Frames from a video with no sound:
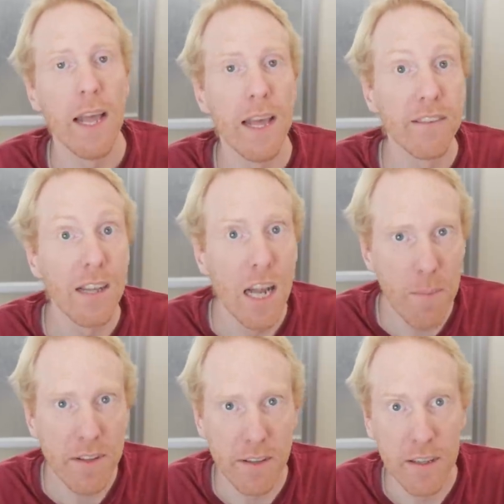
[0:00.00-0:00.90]
is
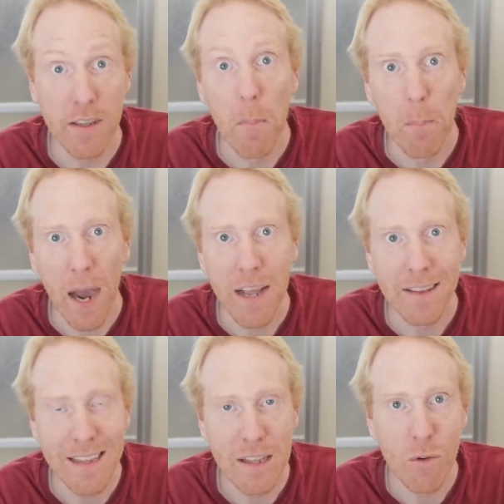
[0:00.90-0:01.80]
limited
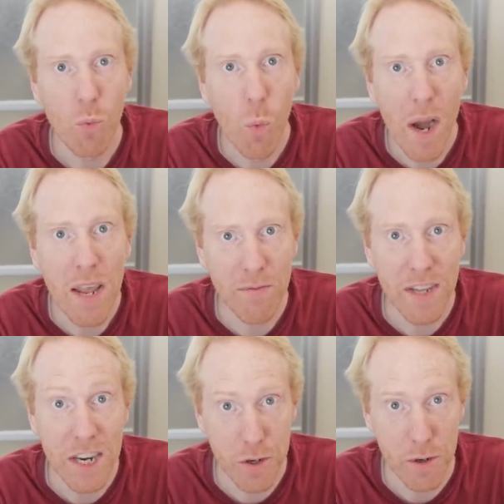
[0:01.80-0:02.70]
by the wave
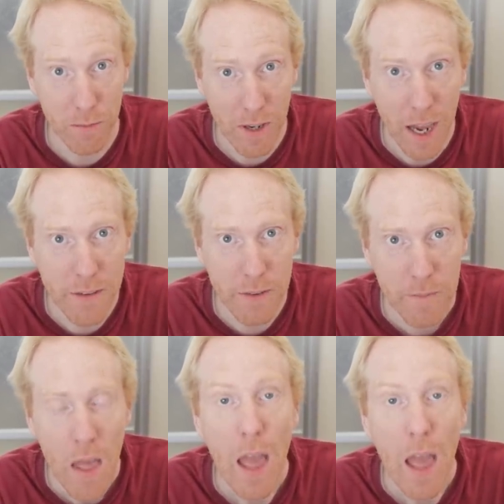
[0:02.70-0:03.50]
nature of light.